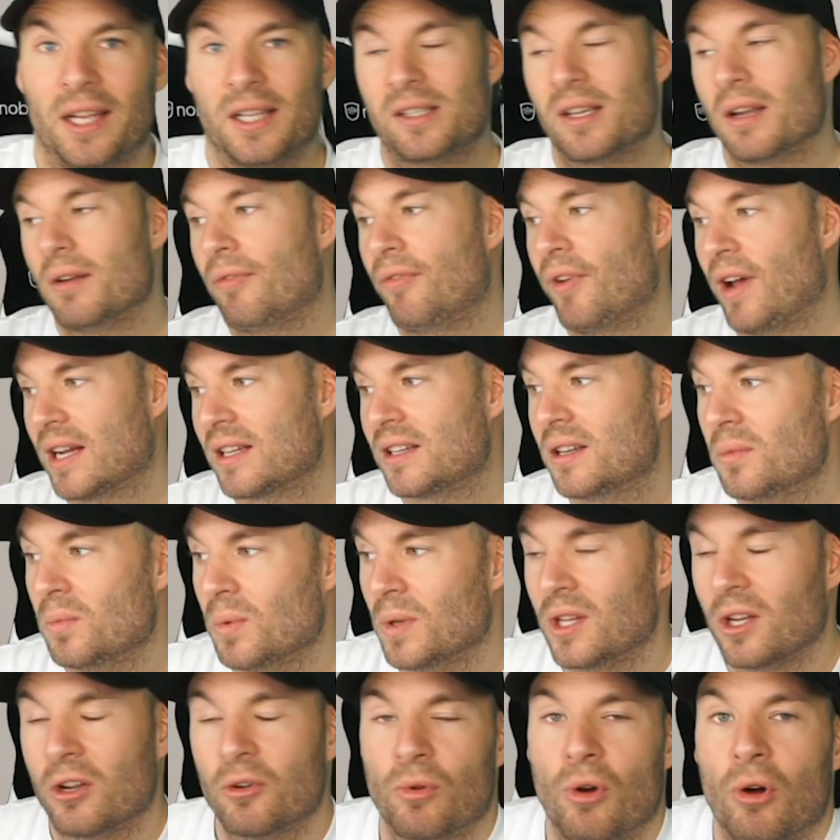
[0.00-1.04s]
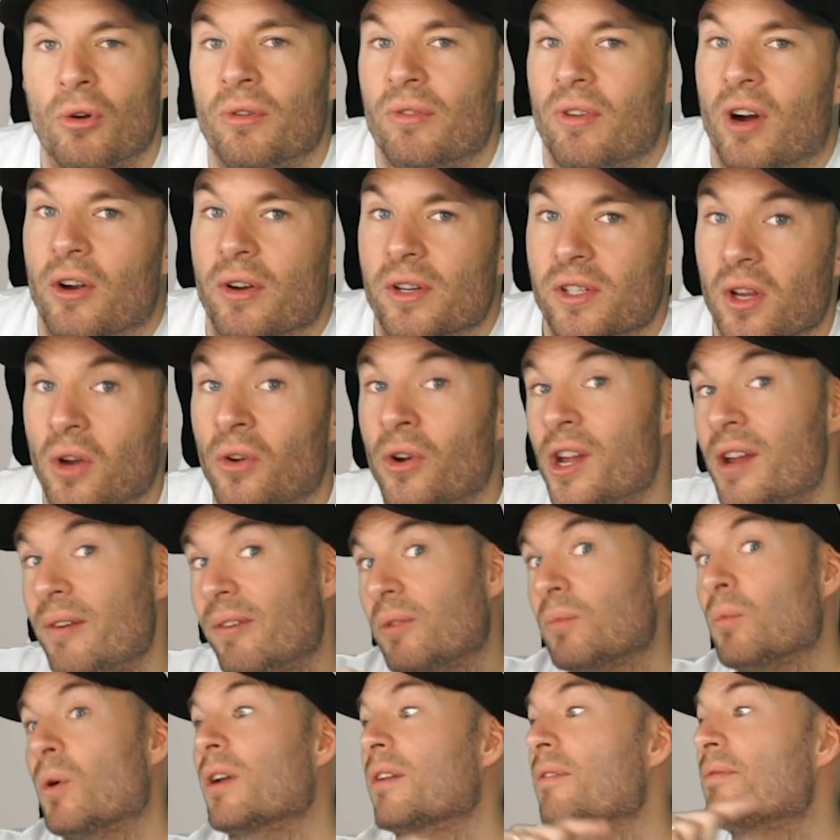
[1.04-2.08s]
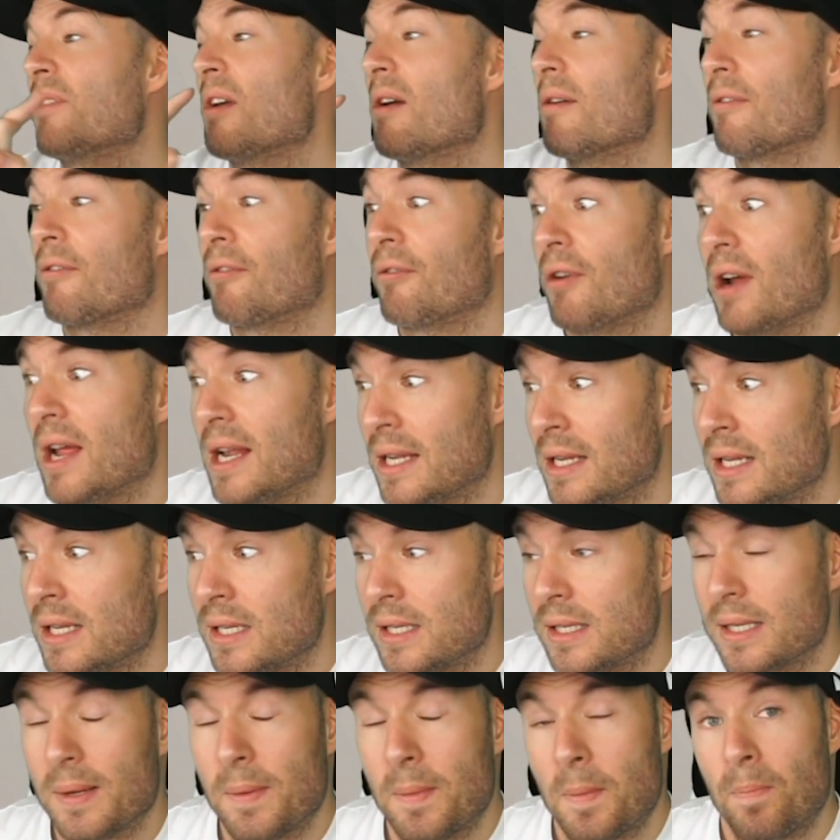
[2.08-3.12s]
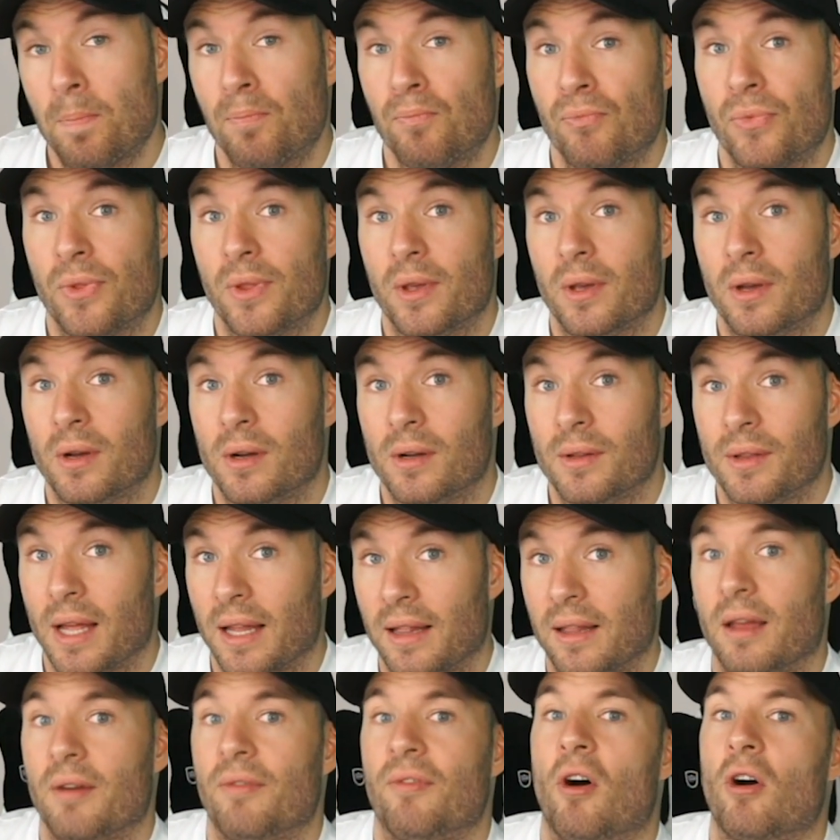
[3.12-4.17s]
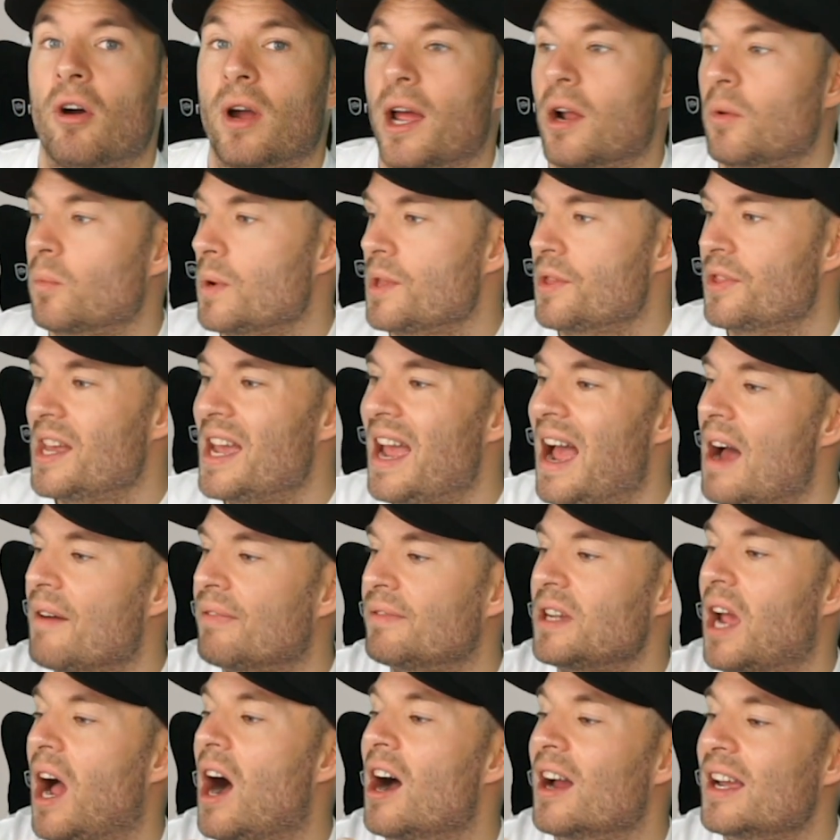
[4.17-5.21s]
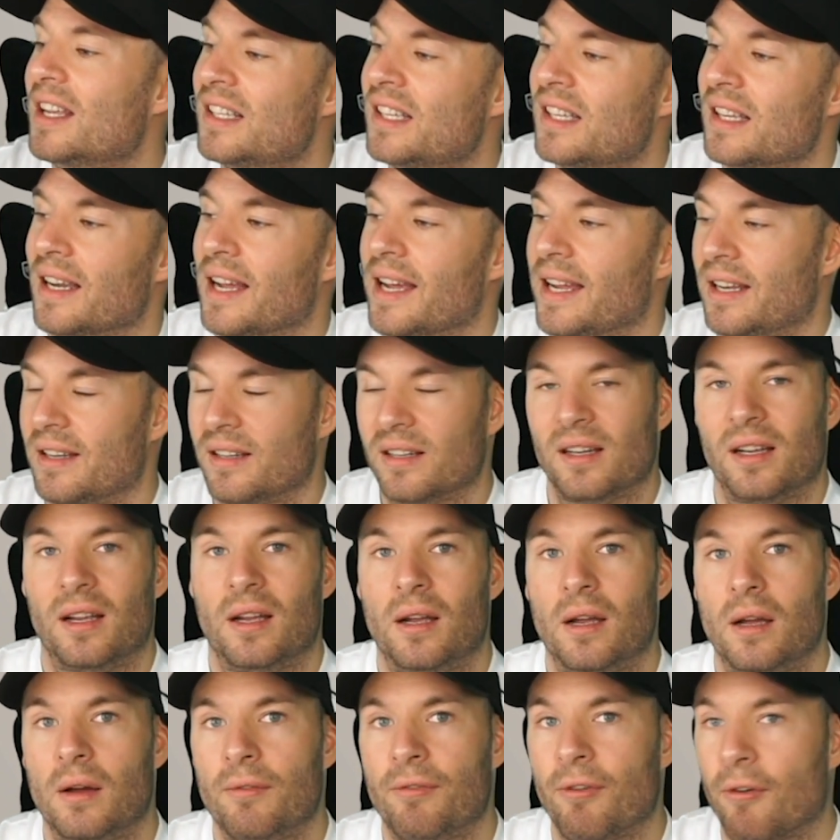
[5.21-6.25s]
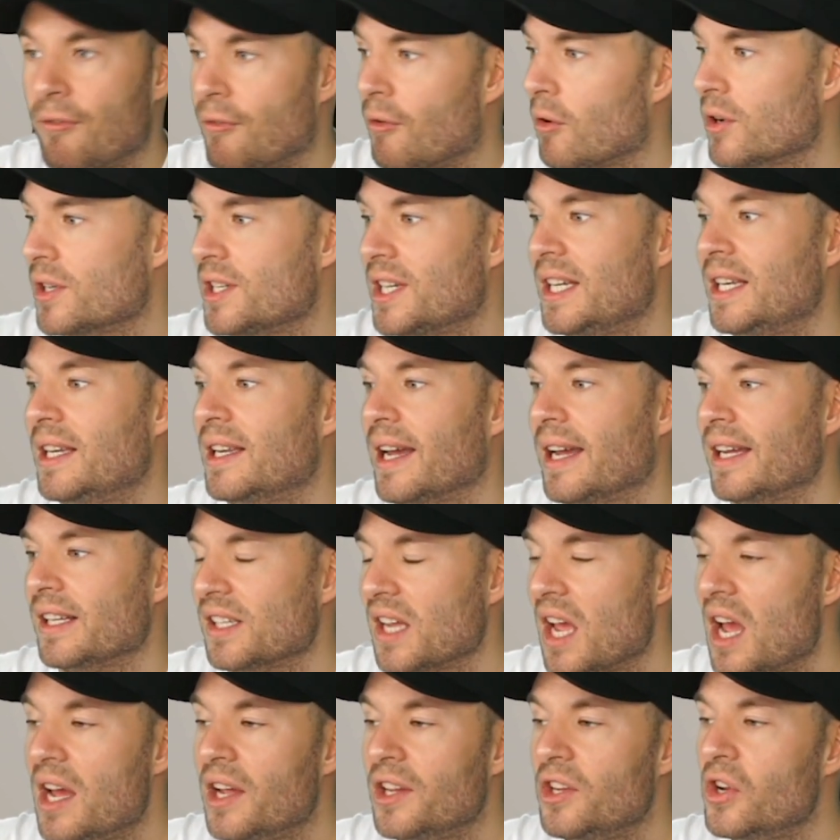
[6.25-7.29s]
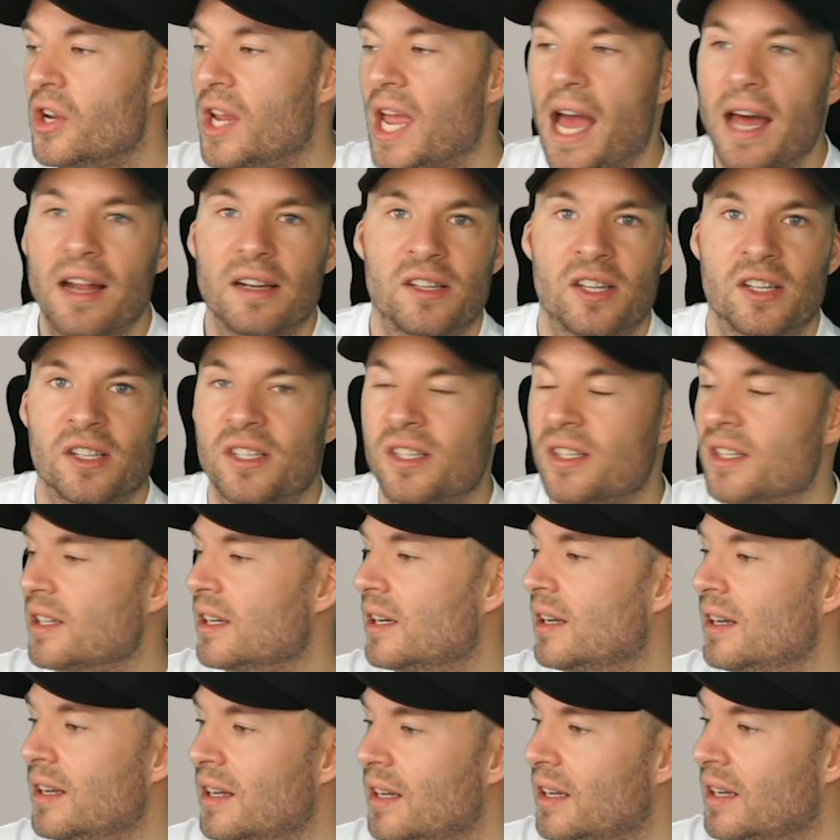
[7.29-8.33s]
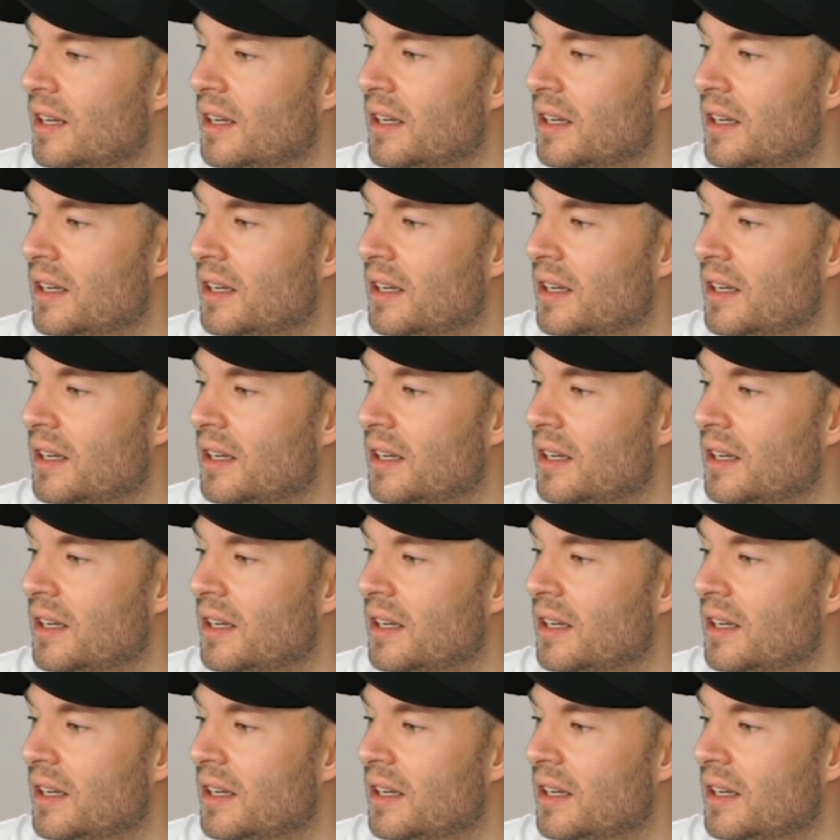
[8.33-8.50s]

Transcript: is infected with the coronavirus, or even one of their friends that they've hung out with, they have to isolate for 14 days. You can't just...